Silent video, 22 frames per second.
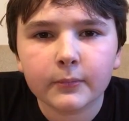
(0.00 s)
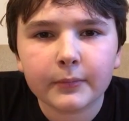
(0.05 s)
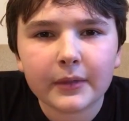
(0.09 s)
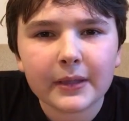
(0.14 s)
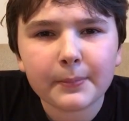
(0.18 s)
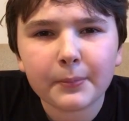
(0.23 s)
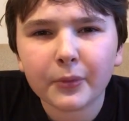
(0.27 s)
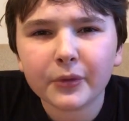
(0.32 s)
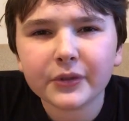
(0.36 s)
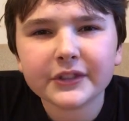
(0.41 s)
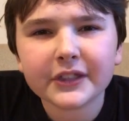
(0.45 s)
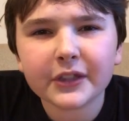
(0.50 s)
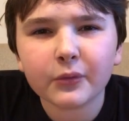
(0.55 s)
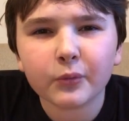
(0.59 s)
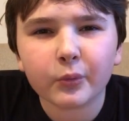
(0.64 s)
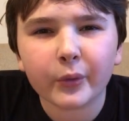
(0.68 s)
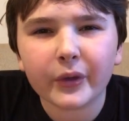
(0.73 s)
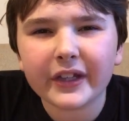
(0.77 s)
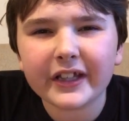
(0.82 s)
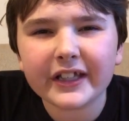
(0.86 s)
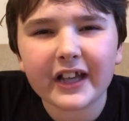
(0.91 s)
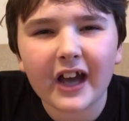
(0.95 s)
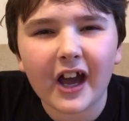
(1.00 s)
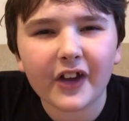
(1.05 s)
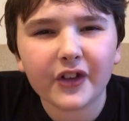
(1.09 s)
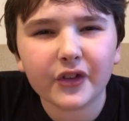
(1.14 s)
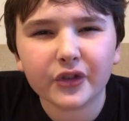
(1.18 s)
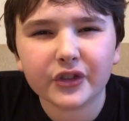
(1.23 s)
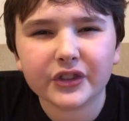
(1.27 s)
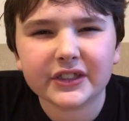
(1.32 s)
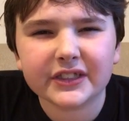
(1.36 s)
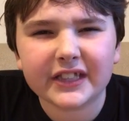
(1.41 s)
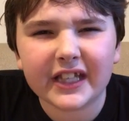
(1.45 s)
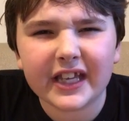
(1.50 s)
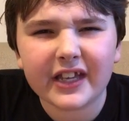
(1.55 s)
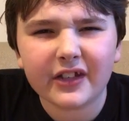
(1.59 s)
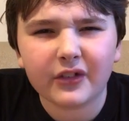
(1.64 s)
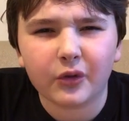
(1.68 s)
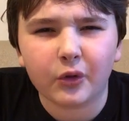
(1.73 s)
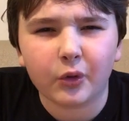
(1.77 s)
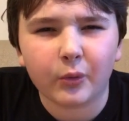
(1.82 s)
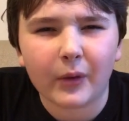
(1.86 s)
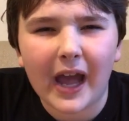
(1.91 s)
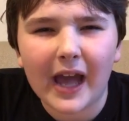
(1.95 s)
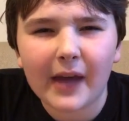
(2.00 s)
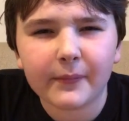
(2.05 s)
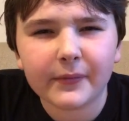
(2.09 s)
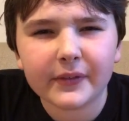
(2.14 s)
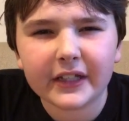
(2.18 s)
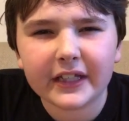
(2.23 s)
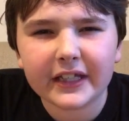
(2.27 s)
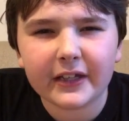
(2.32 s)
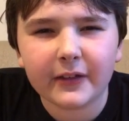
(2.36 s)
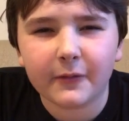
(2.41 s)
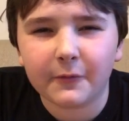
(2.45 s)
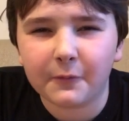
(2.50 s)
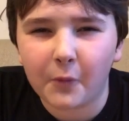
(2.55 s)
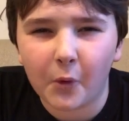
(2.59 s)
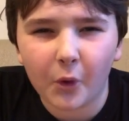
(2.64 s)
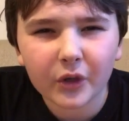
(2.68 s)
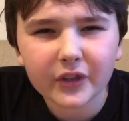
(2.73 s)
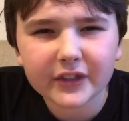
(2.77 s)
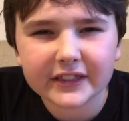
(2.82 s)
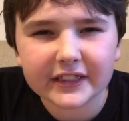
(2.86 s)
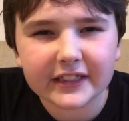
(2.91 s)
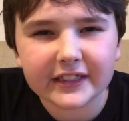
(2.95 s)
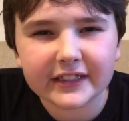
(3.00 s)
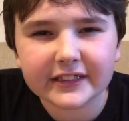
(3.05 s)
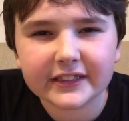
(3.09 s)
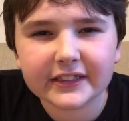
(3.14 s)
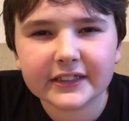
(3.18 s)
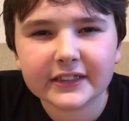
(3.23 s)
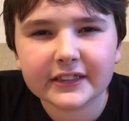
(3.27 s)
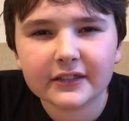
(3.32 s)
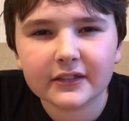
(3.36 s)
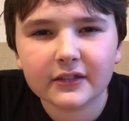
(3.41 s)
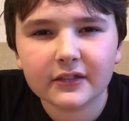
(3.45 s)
people didn't really understand gravity and forces.